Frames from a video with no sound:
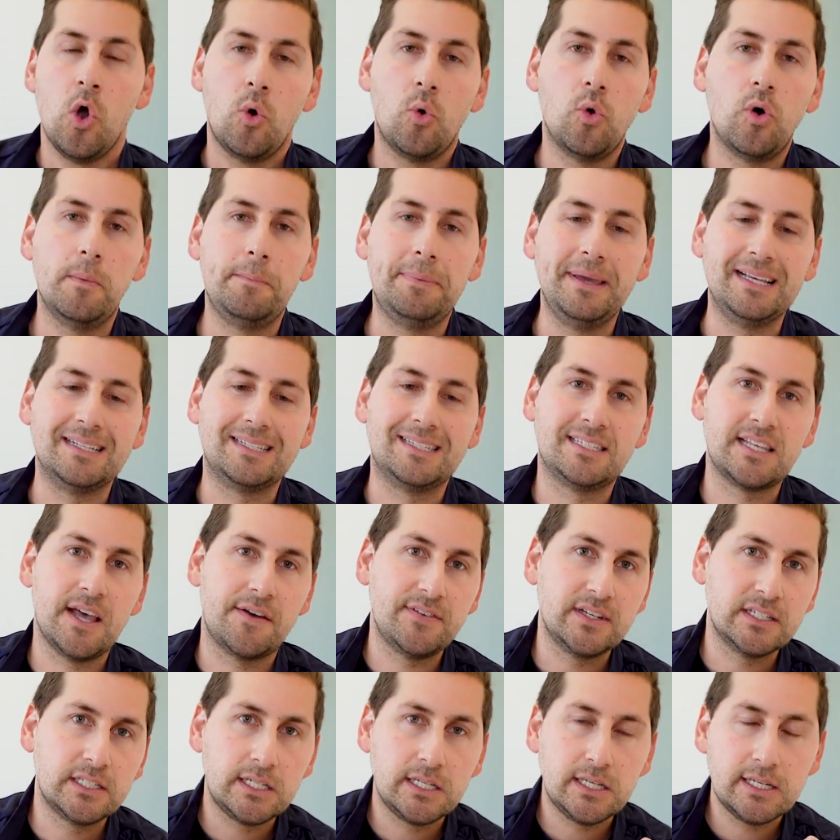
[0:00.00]
will be
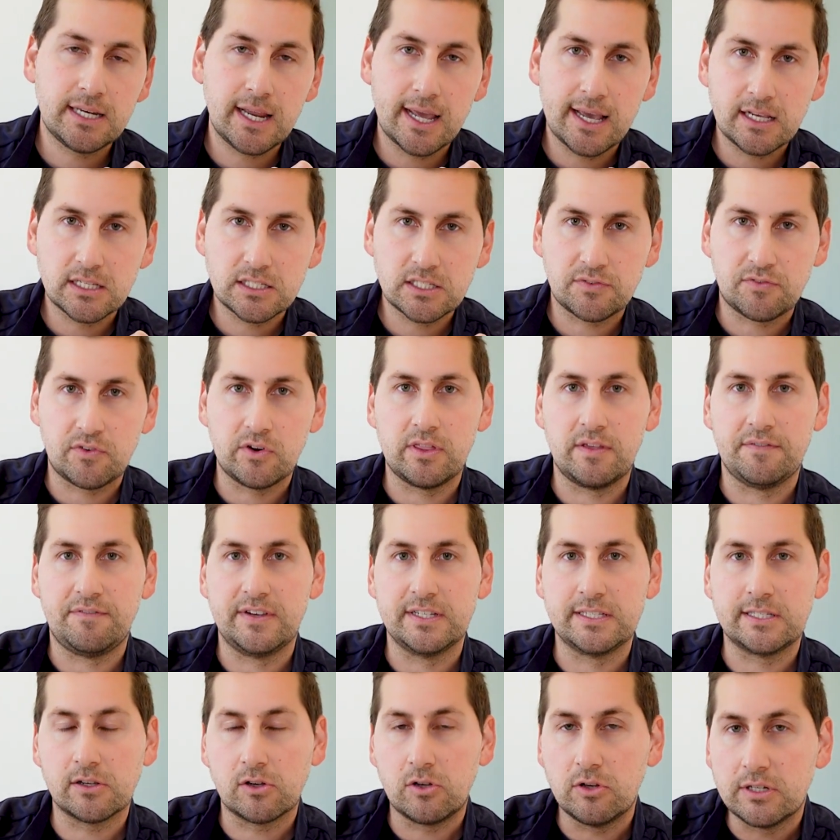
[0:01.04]
17 days for the
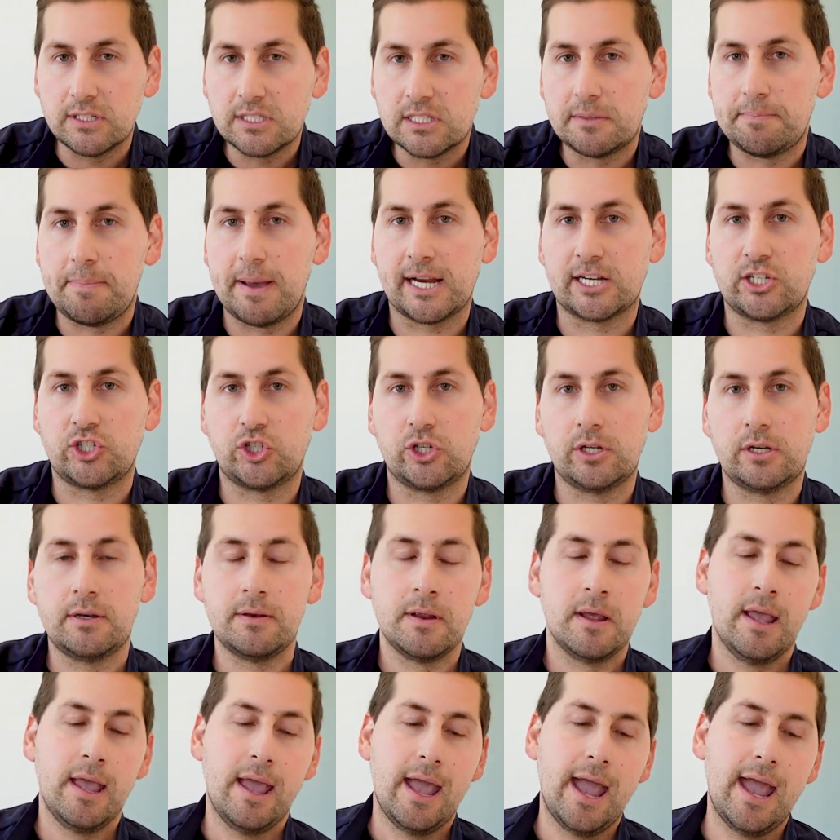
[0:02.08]
physical inspection,